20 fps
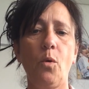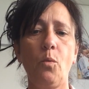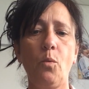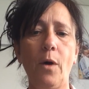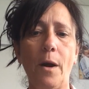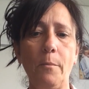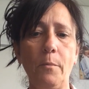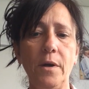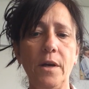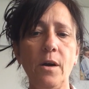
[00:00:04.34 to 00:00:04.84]

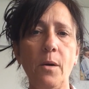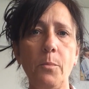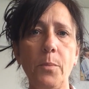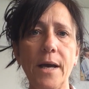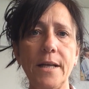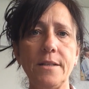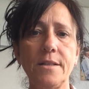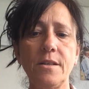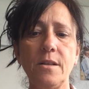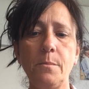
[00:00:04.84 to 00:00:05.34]
When we got
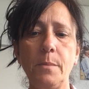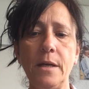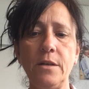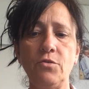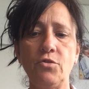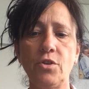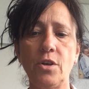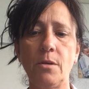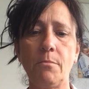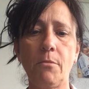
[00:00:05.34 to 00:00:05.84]
back to the
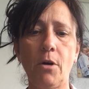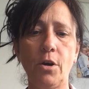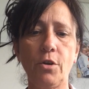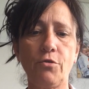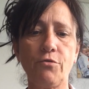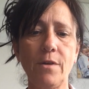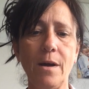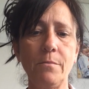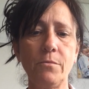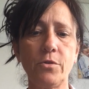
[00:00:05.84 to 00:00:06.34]
bedroom, my
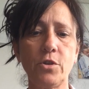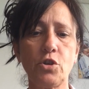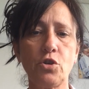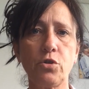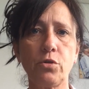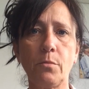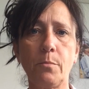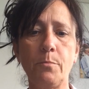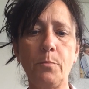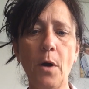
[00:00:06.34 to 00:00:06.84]
grandmother
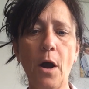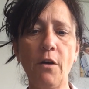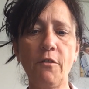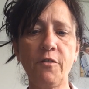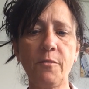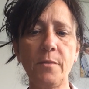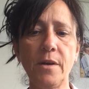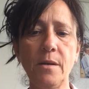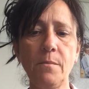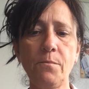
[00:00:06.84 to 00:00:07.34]
took
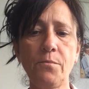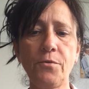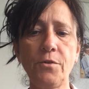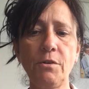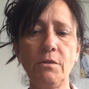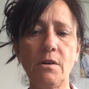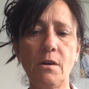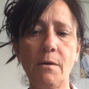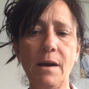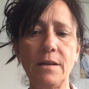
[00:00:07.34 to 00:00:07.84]
both me and
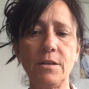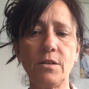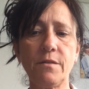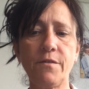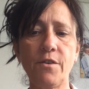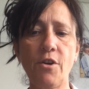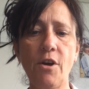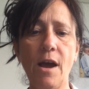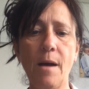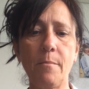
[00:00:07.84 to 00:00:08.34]
Bruno out of
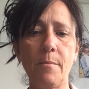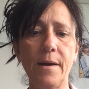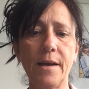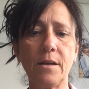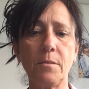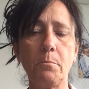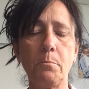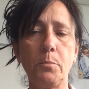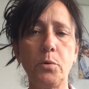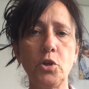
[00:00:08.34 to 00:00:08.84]
her
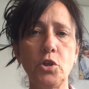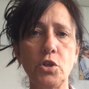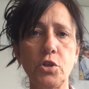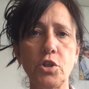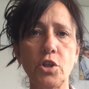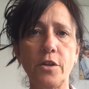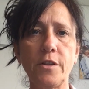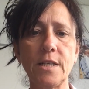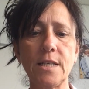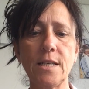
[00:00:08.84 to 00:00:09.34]
handbag and put
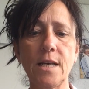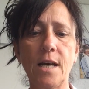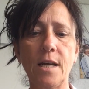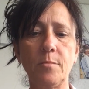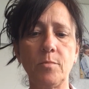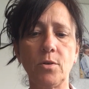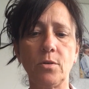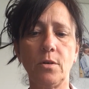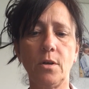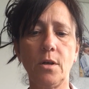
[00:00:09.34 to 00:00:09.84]
us on the
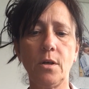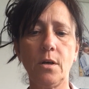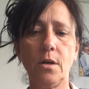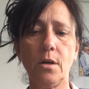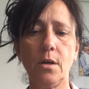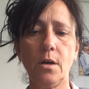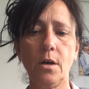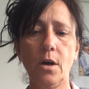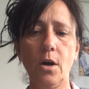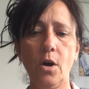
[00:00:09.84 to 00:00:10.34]
table.
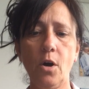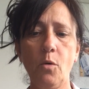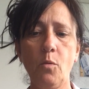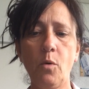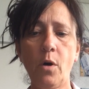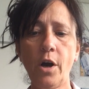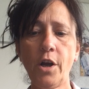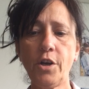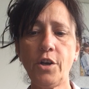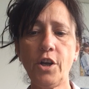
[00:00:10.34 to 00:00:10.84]

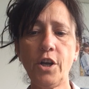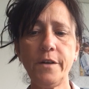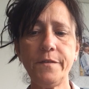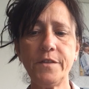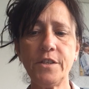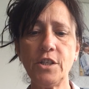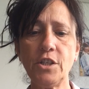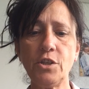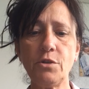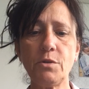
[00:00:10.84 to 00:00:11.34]
"Why on
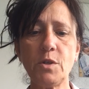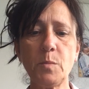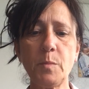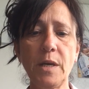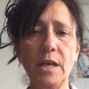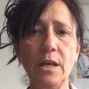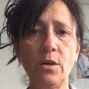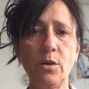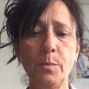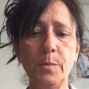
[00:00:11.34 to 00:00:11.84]
earth didn't you
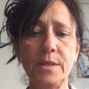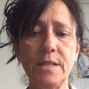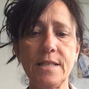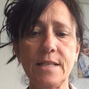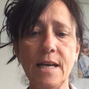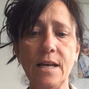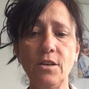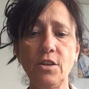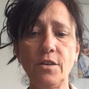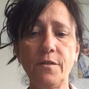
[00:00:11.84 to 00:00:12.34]
speak up and
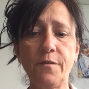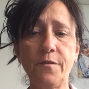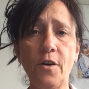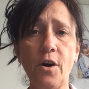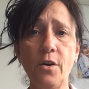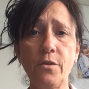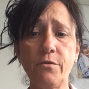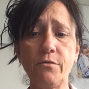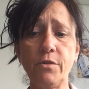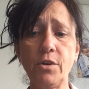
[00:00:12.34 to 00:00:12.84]
tell your
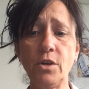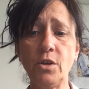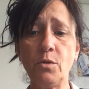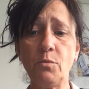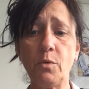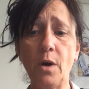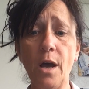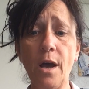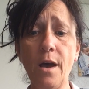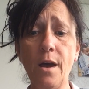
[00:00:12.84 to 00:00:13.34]
father who you
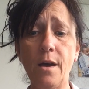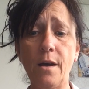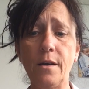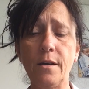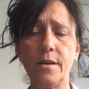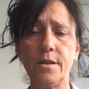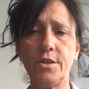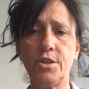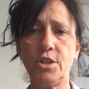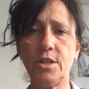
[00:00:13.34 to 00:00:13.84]
were?"
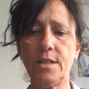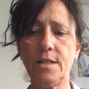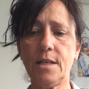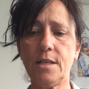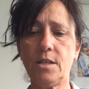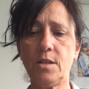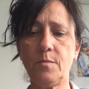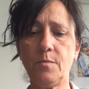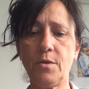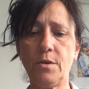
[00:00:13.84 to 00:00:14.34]
she
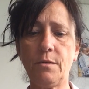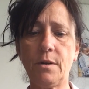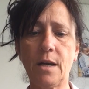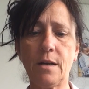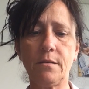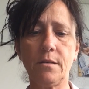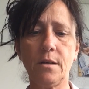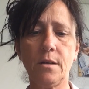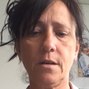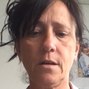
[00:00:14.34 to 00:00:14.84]
said to Bruno.